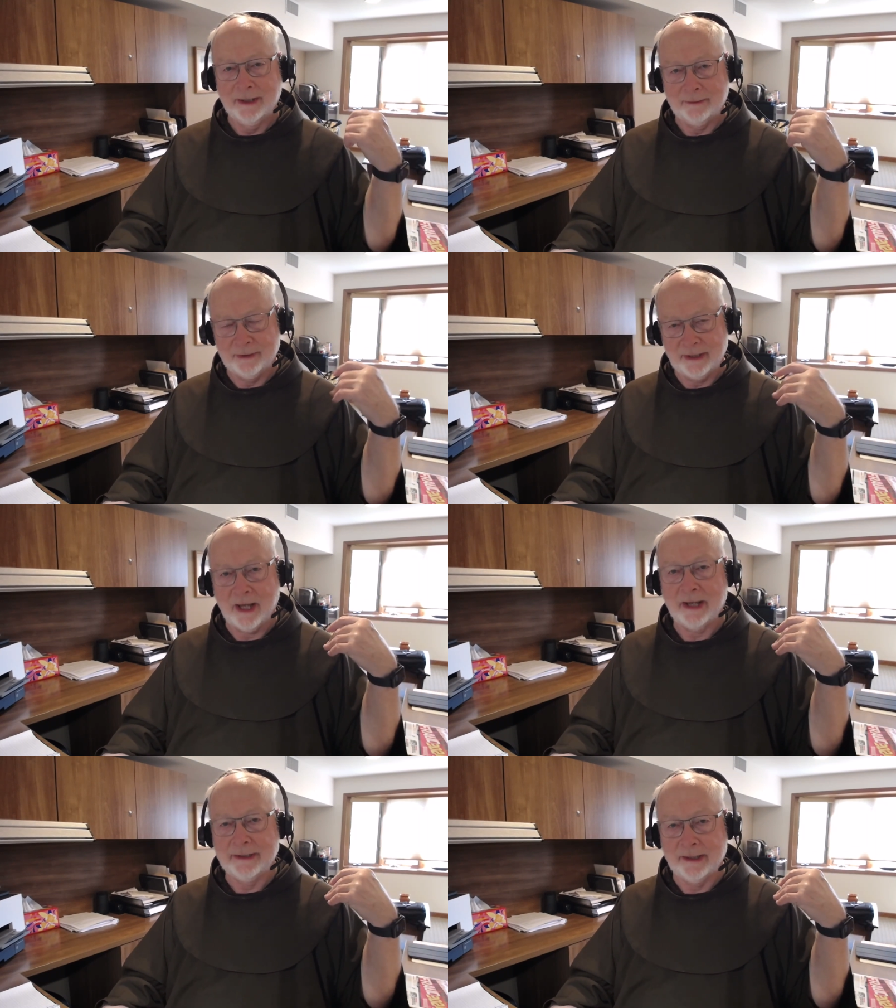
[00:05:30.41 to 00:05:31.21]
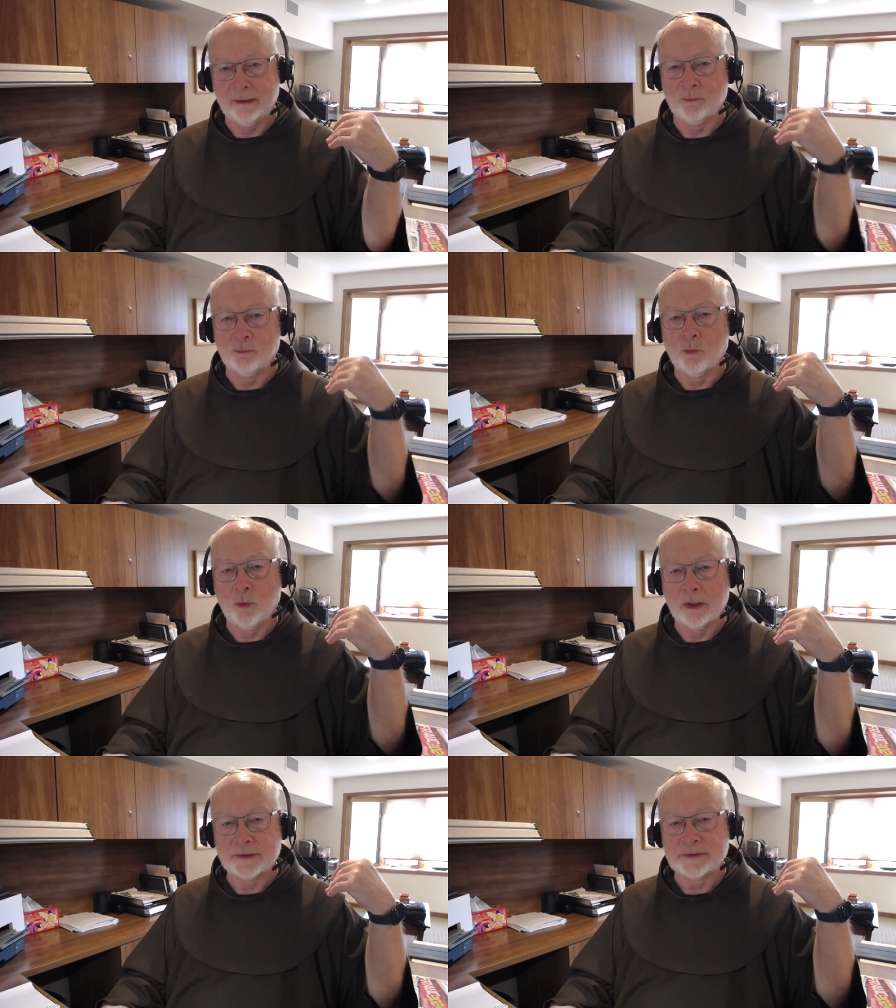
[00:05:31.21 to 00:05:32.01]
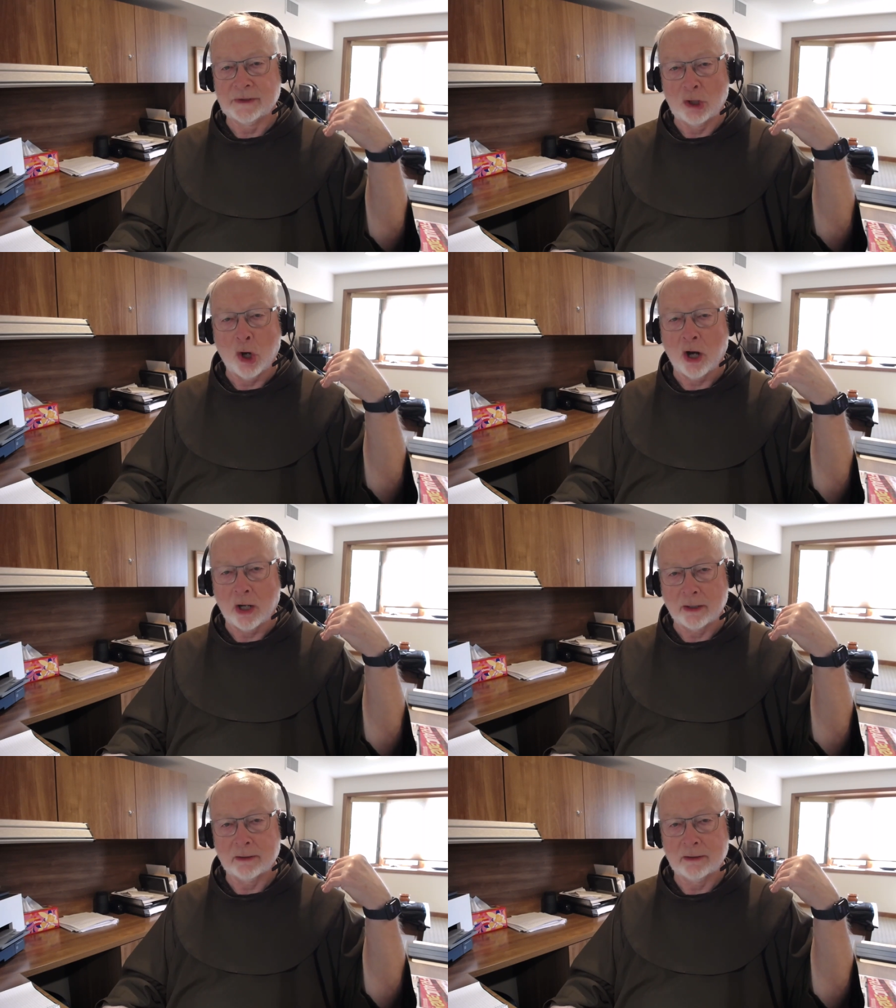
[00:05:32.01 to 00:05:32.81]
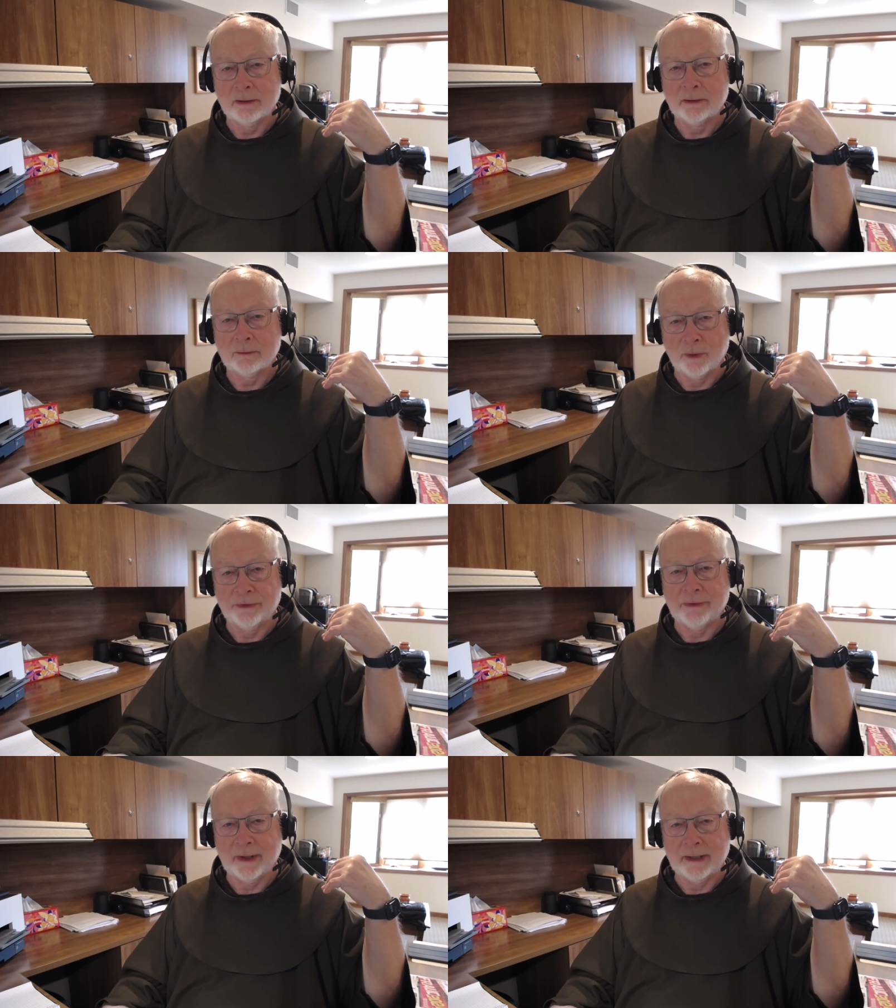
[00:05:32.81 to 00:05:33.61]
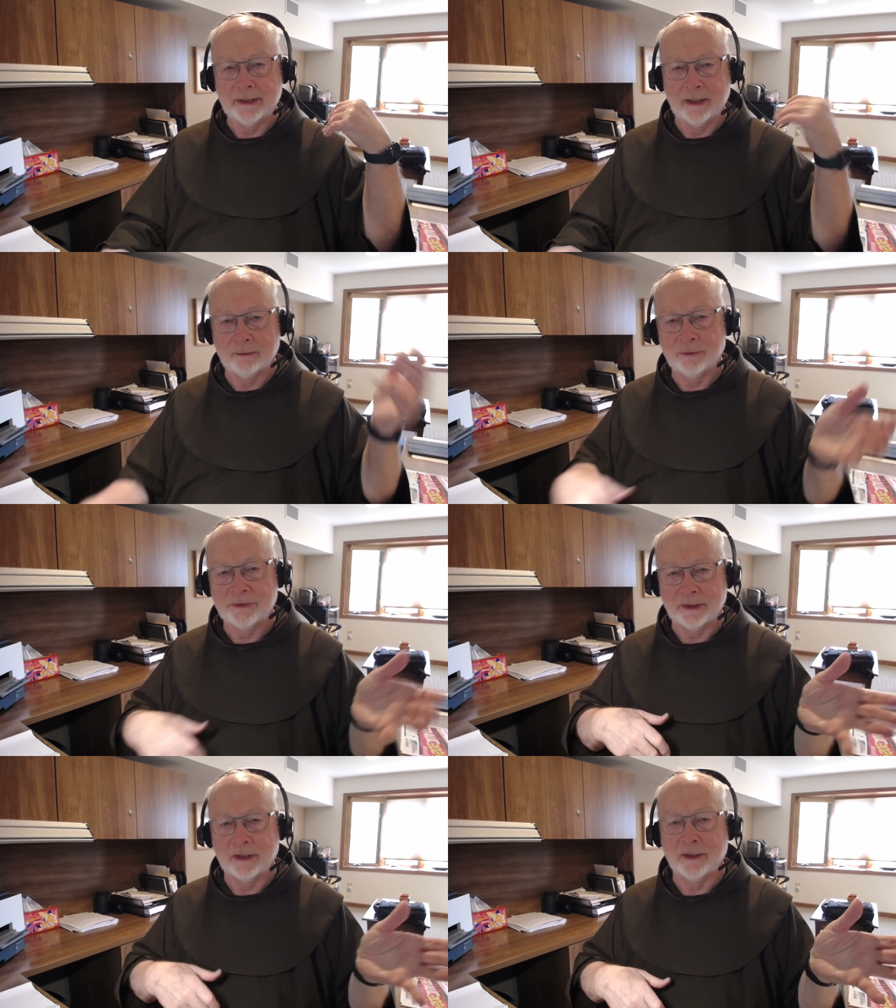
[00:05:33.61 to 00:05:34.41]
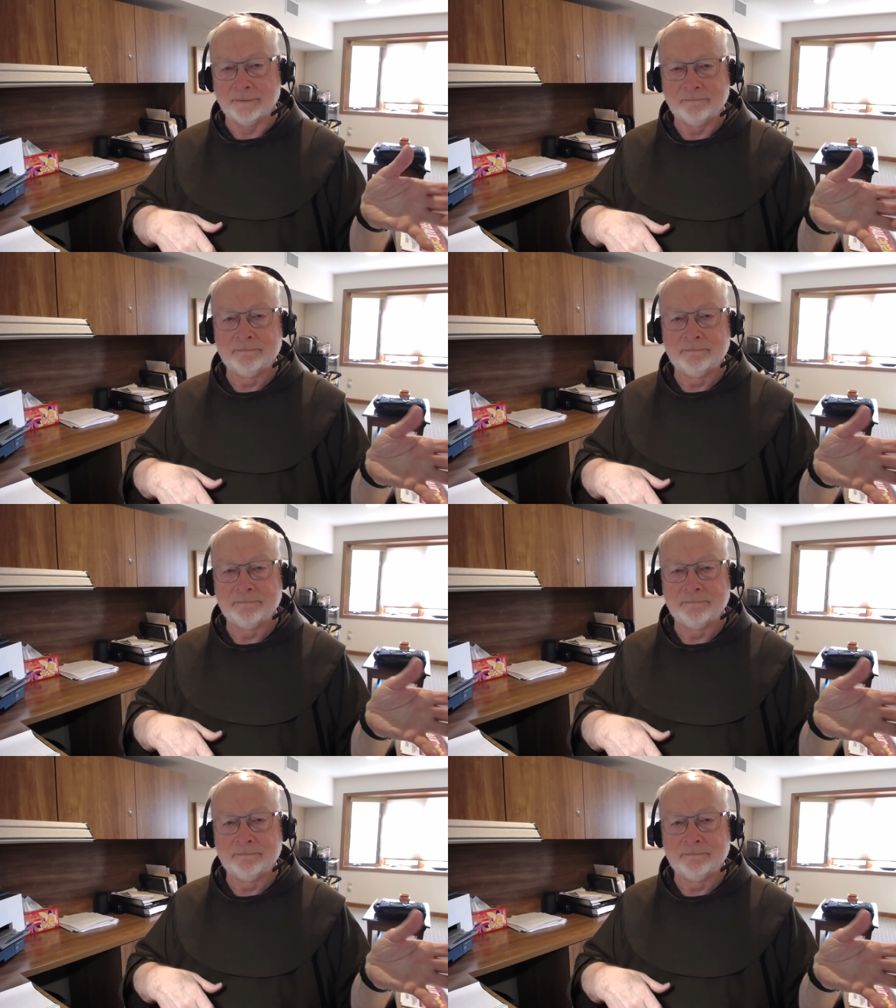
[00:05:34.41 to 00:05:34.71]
And behind him was the guard with a gun.